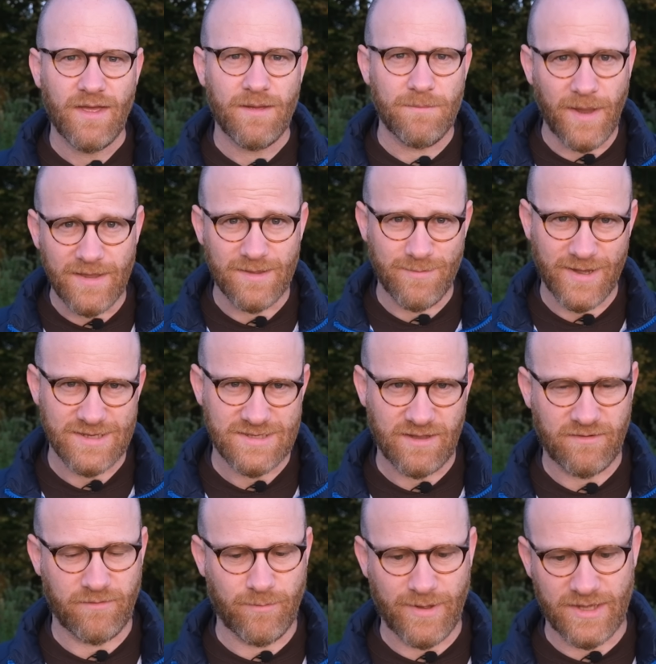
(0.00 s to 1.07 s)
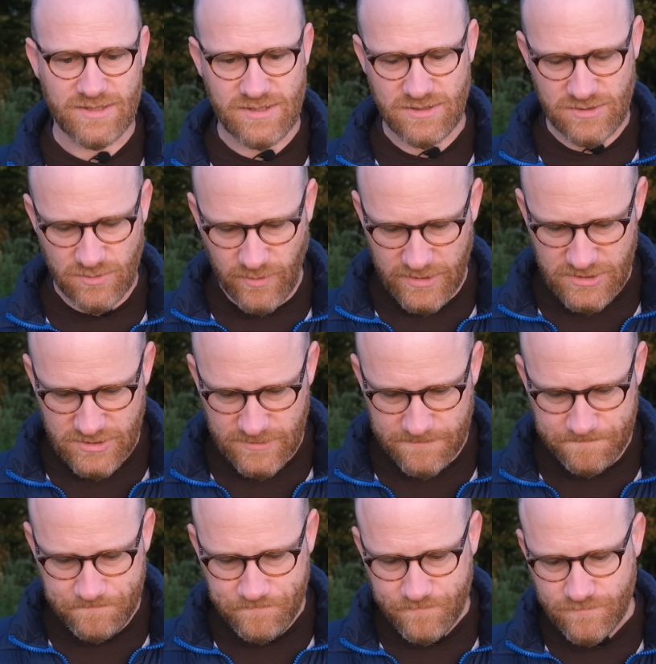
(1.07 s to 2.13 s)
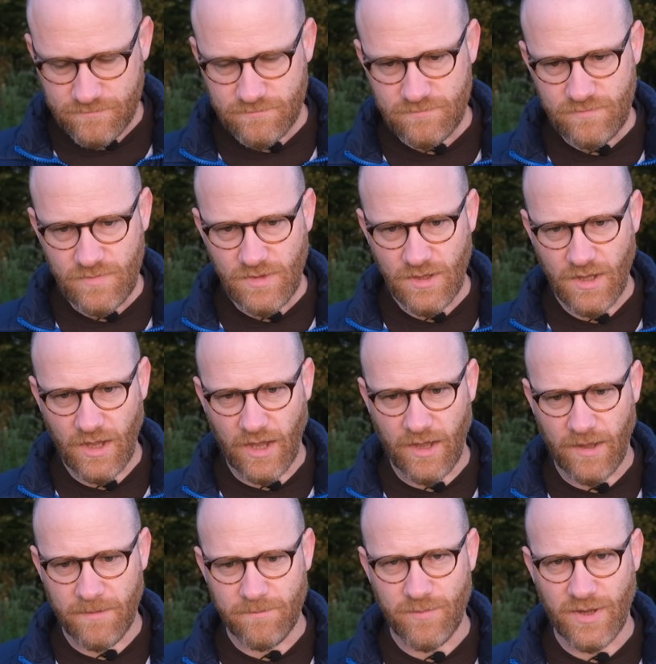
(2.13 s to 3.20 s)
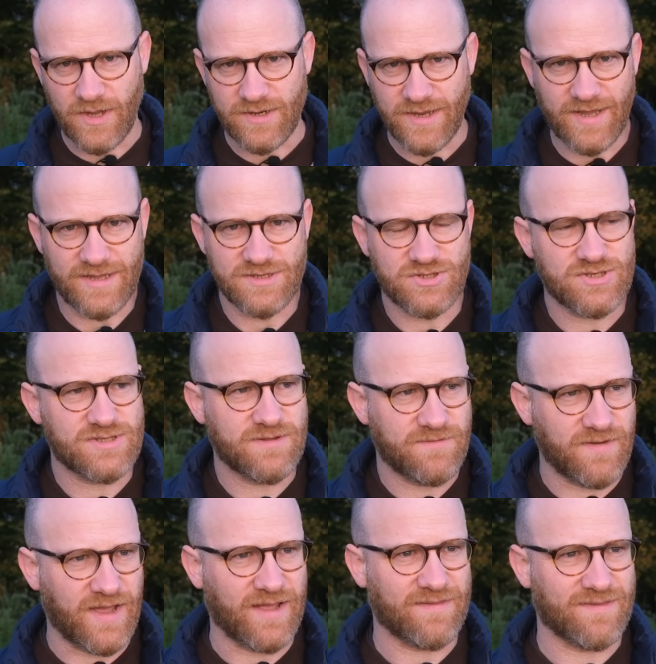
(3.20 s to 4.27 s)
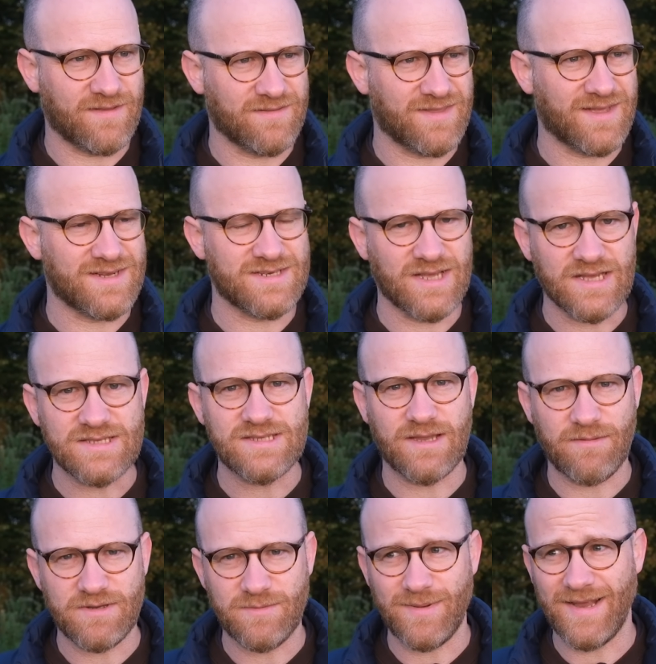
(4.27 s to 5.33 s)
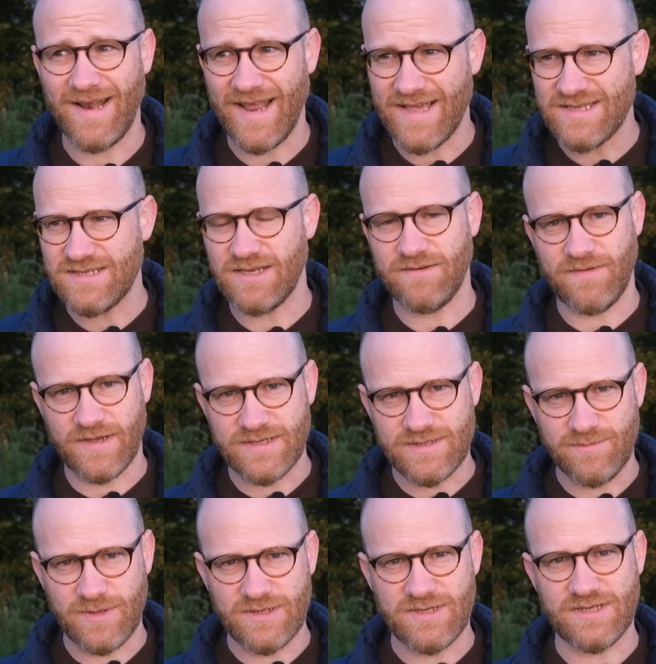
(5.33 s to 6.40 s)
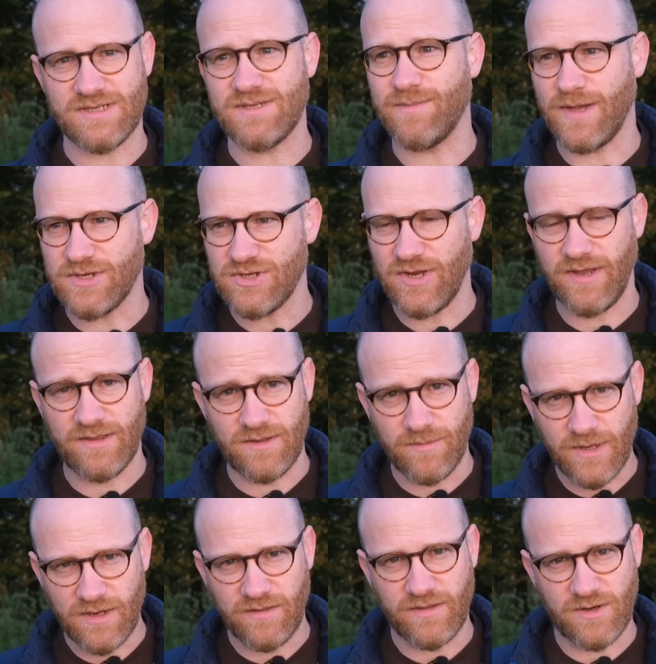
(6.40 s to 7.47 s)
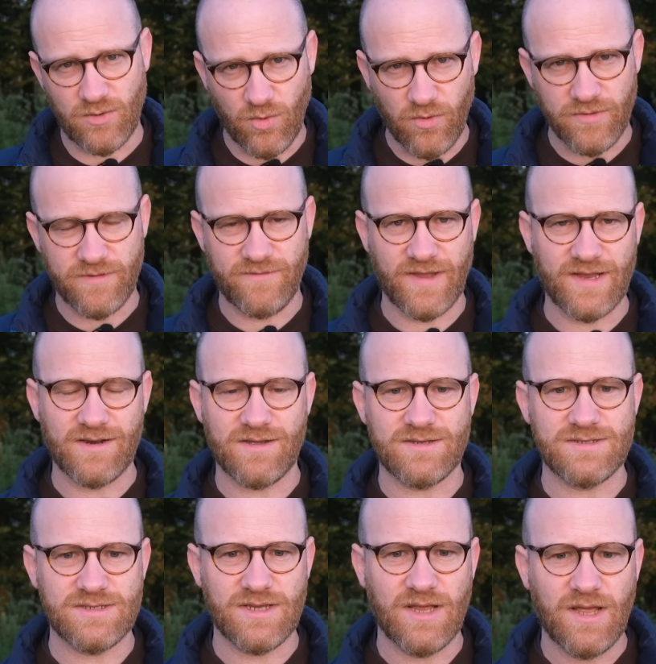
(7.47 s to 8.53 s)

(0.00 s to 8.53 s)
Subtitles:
make the best out of a bad situation. But yeah, it's just the fact that there does seem to be less investment, especially in the middle and the north of England.